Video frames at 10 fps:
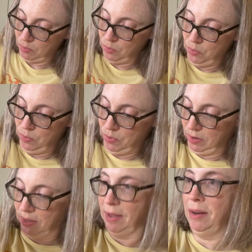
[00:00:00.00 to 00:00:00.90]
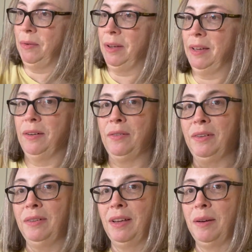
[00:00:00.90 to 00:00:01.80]
Oh, there we go.
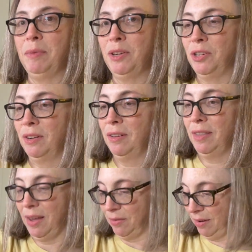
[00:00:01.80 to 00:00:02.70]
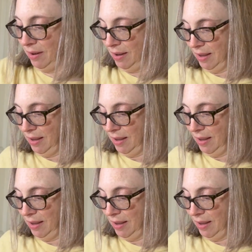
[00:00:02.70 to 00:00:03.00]
Got a big chunk on that one.